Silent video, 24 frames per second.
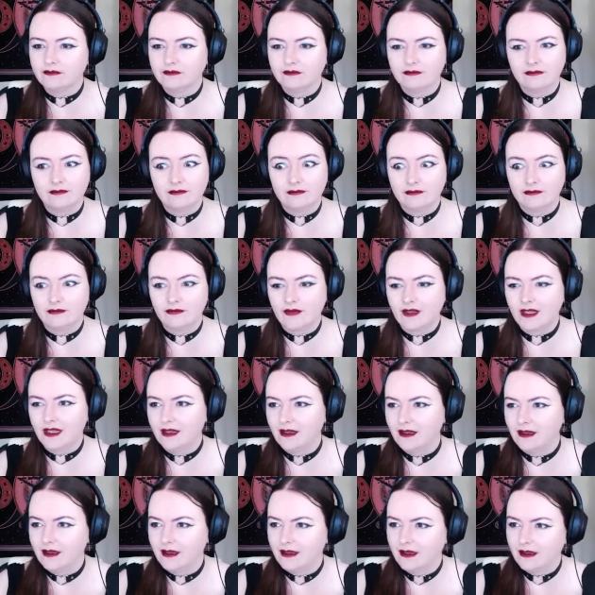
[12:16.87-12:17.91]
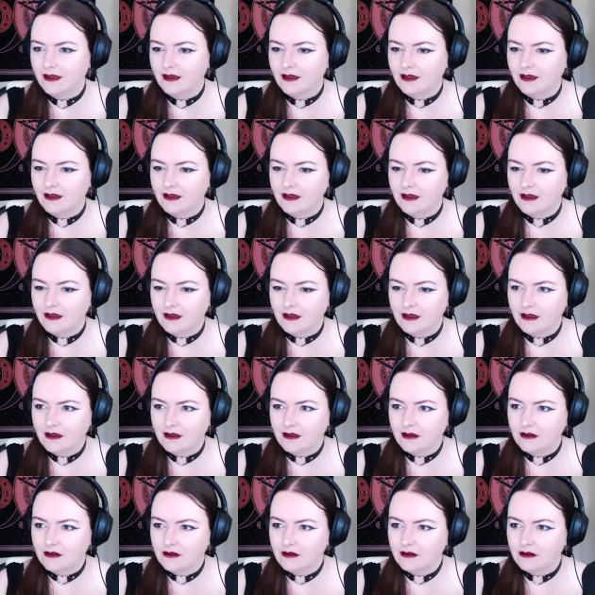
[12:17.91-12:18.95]

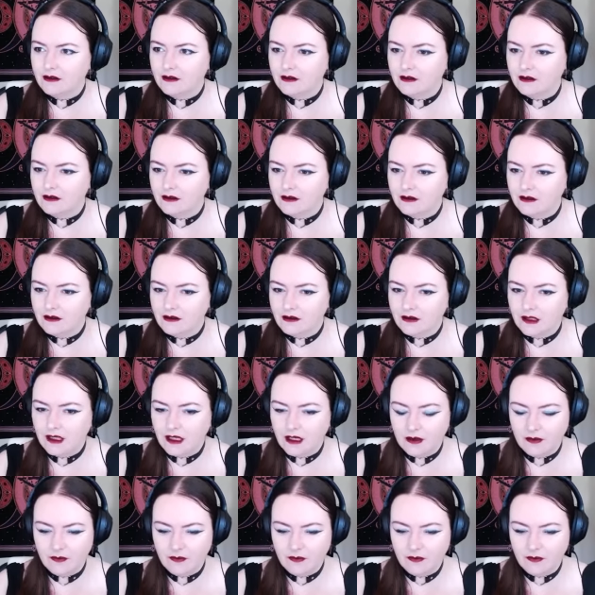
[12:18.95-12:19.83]
No one is speaking in this clip.